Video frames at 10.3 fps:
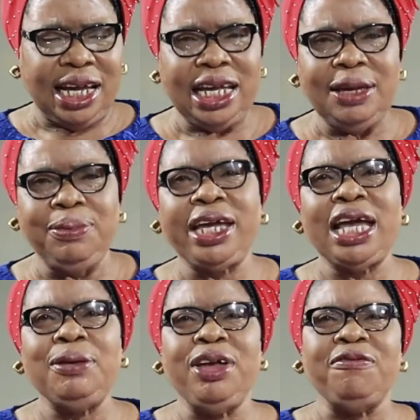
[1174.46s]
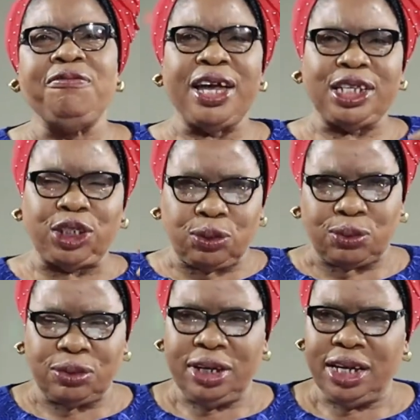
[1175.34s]
he became a
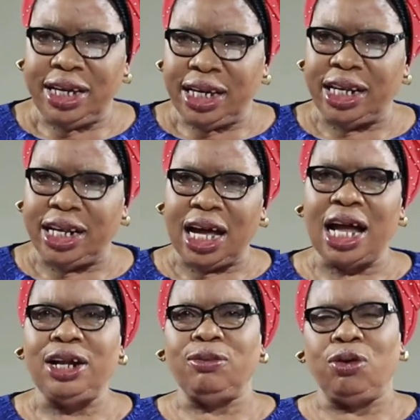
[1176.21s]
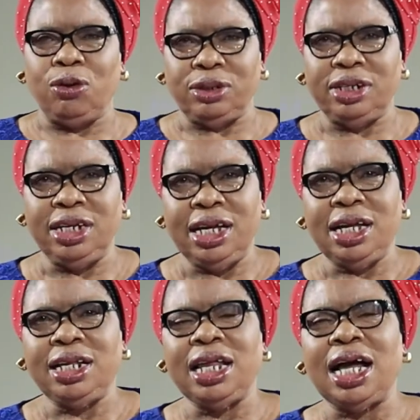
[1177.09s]
vessel in the hand of God,
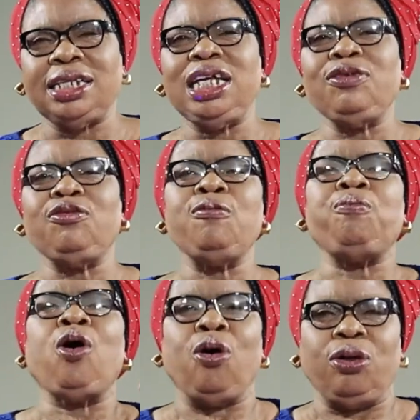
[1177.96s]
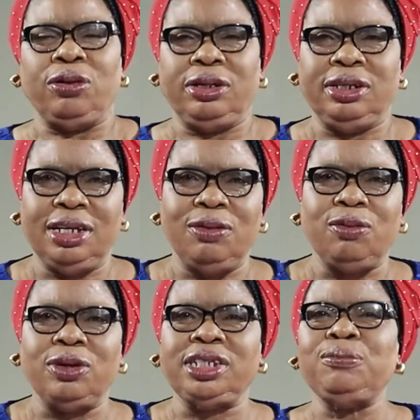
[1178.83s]
that even Paul
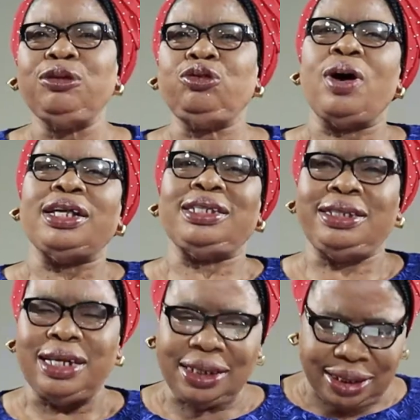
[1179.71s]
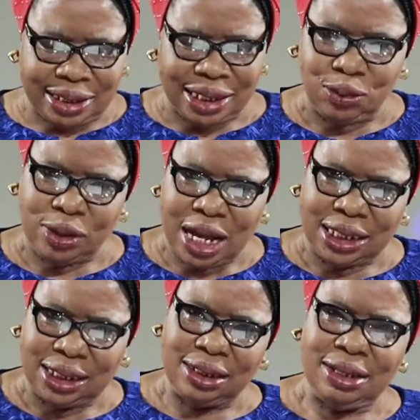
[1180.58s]
was able to attest to
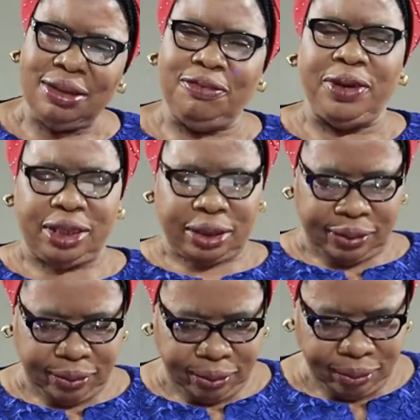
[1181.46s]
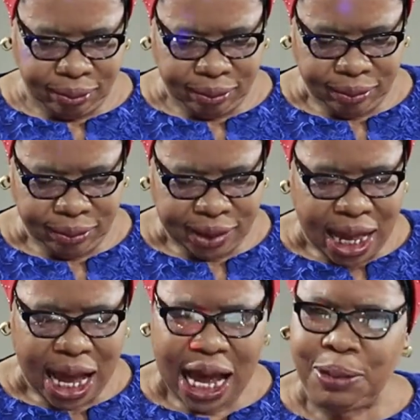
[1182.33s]
that faith.
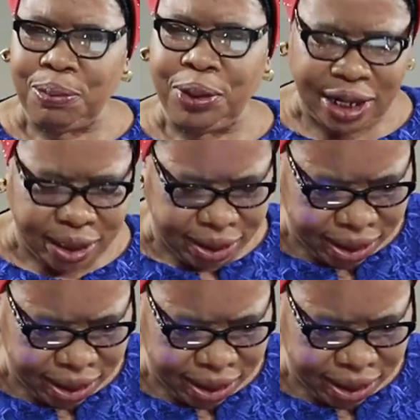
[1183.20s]
I pray